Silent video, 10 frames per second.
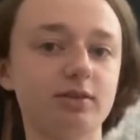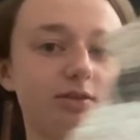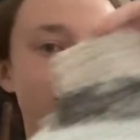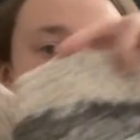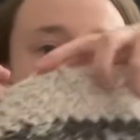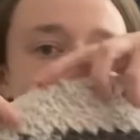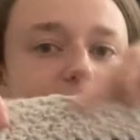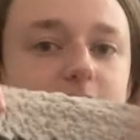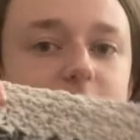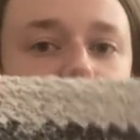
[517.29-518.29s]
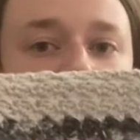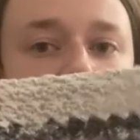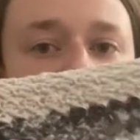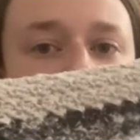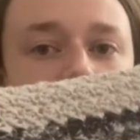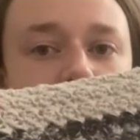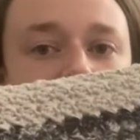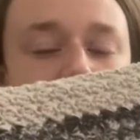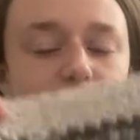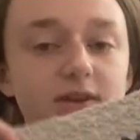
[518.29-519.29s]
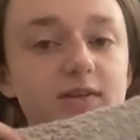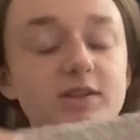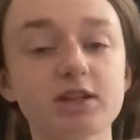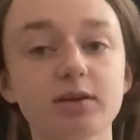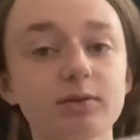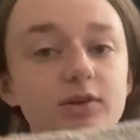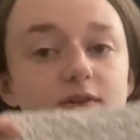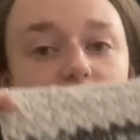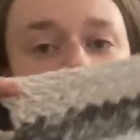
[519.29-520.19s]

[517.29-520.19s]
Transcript: the wide with the stitch count I was using.